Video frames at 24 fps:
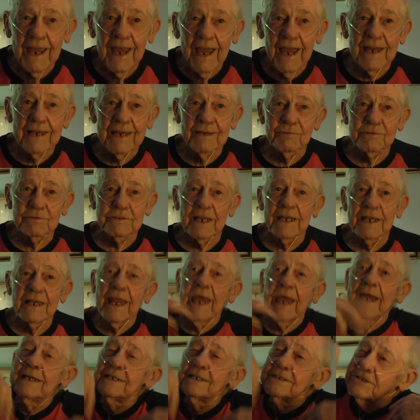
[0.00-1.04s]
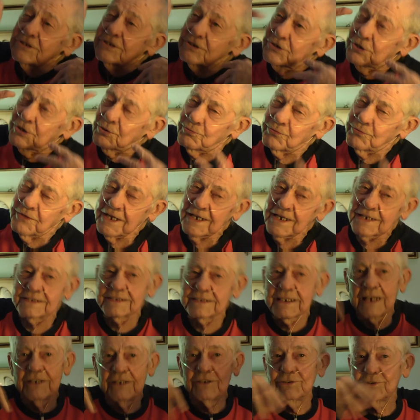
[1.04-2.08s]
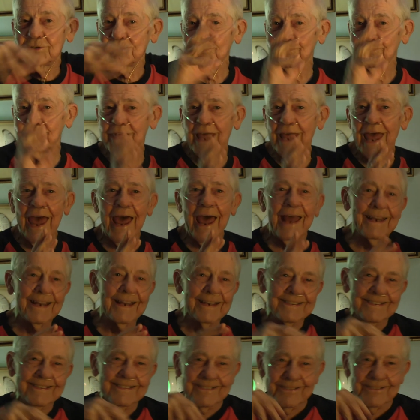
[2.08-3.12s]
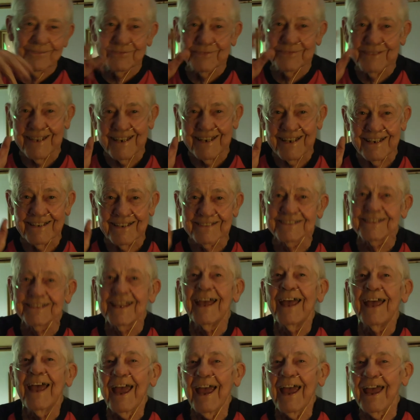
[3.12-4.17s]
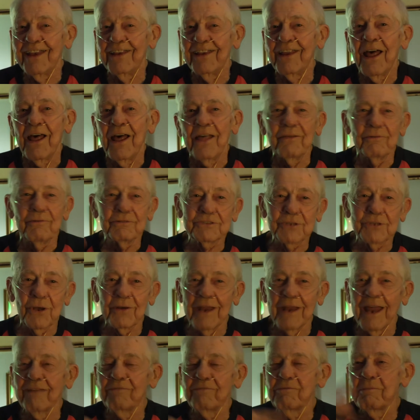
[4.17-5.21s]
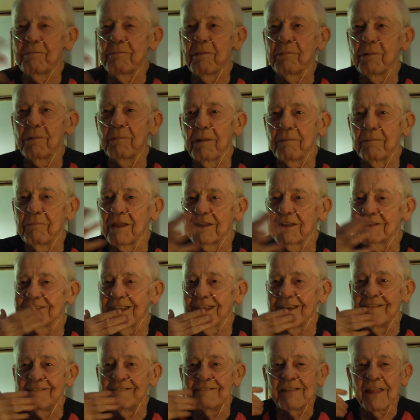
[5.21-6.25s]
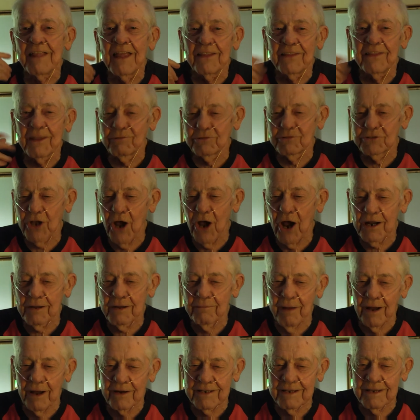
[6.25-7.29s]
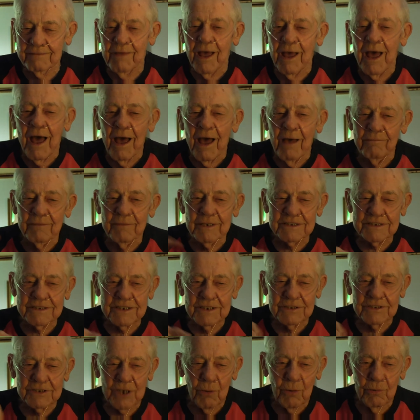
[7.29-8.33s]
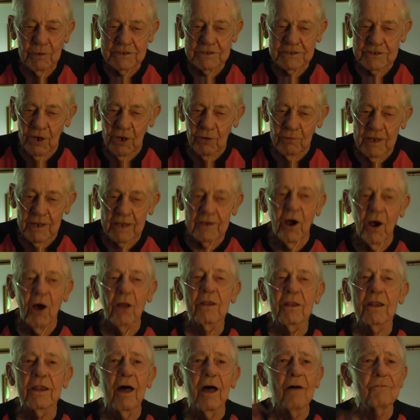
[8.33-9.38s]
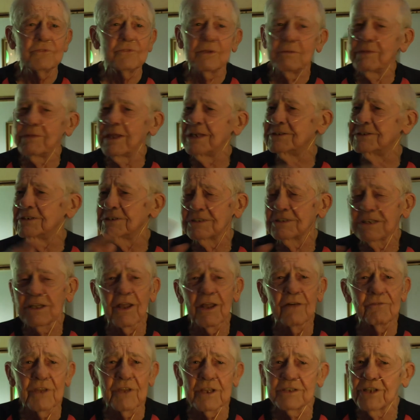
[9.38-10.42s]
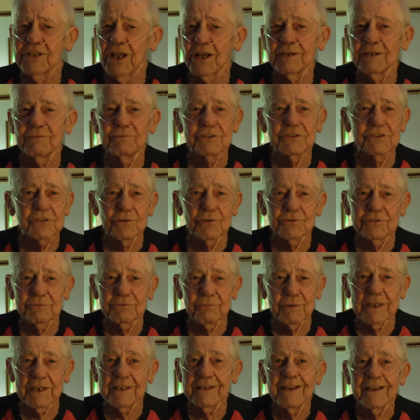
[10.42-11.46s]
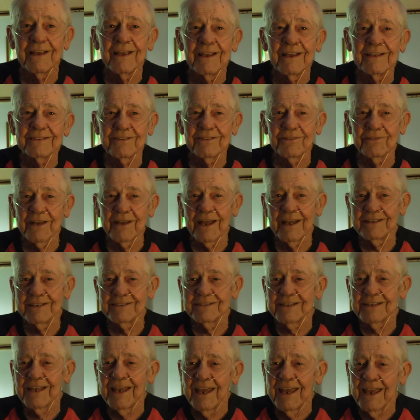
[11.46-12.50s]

And he would say, ladies, you do this, and you do that, and you do this. And there was so, I remember my mother saying, they would talk about him, Mister So-and-so. They all loved him. They just loved him. They thought he was so sweet, so nice.